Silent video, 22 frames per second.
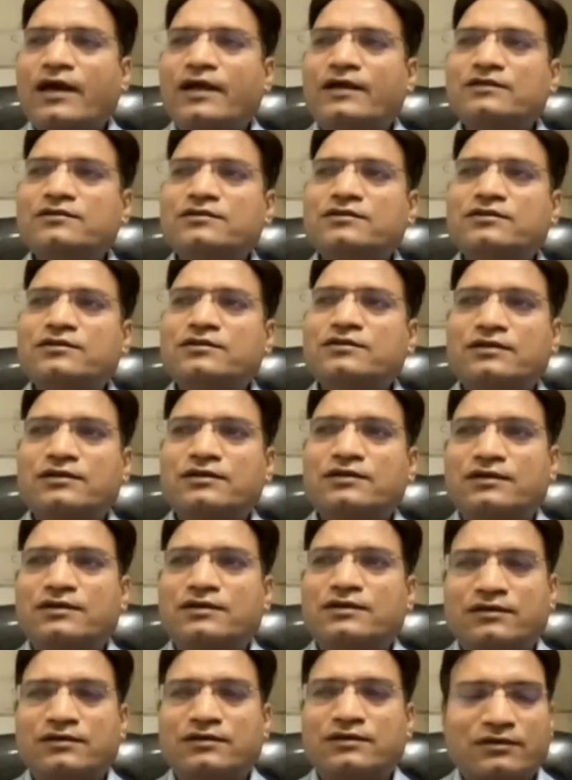And
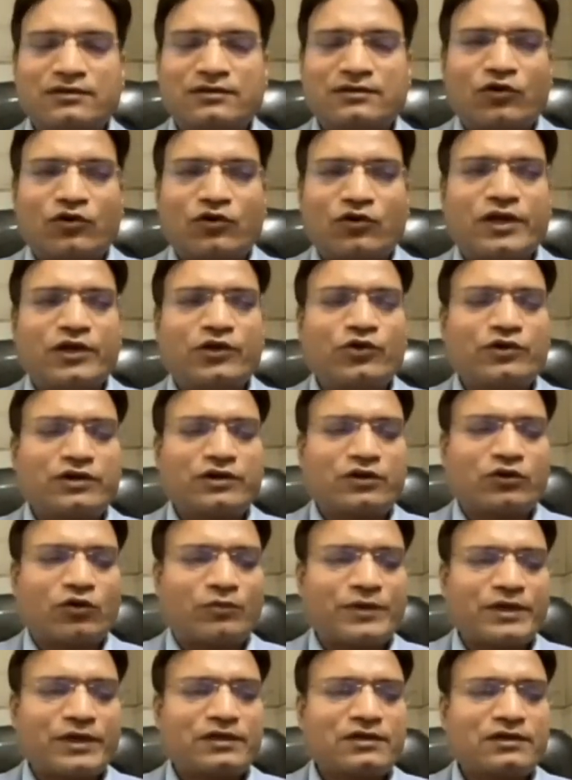uh,
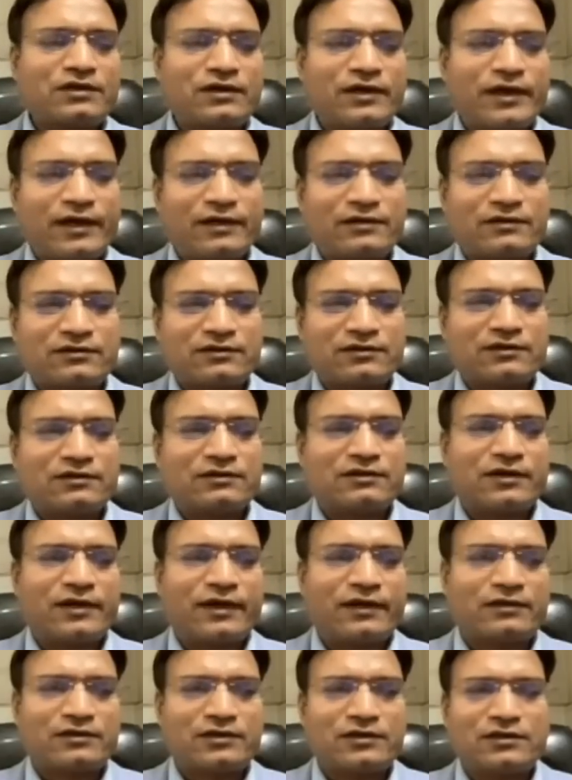gonadotrophic uh,
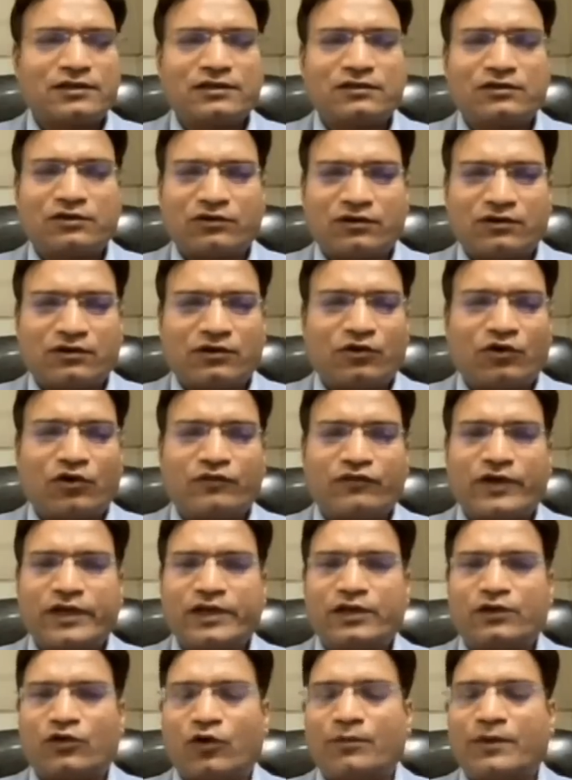excess, excess is uh, not
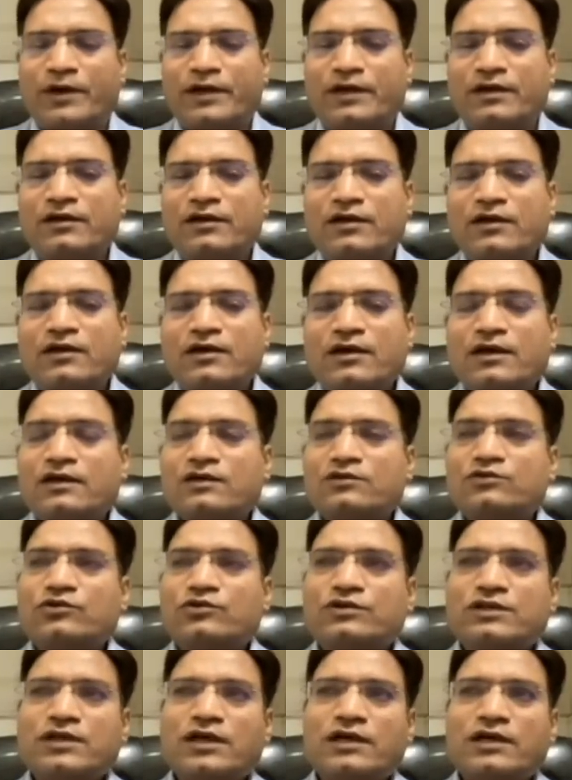very common.
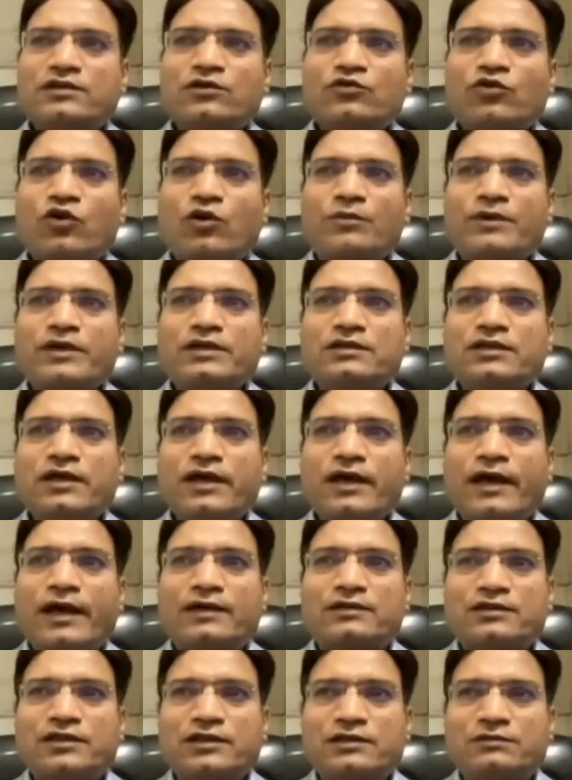So these are the common is the
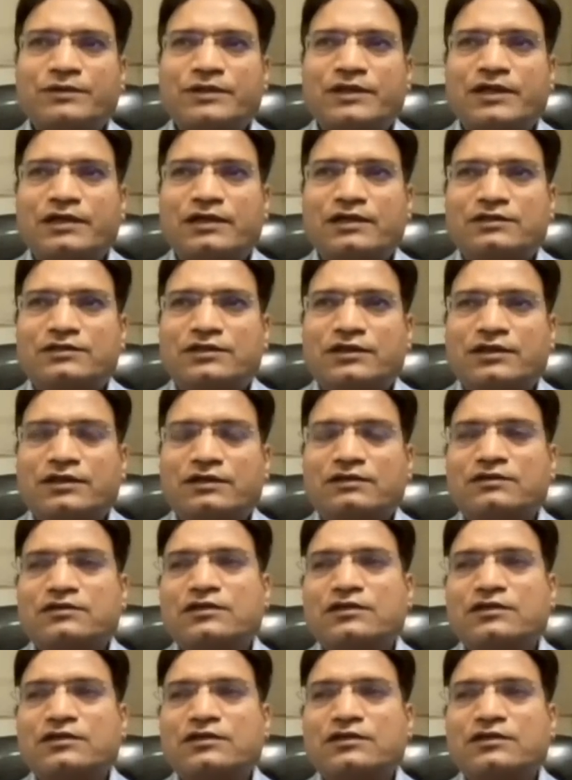excess presentation.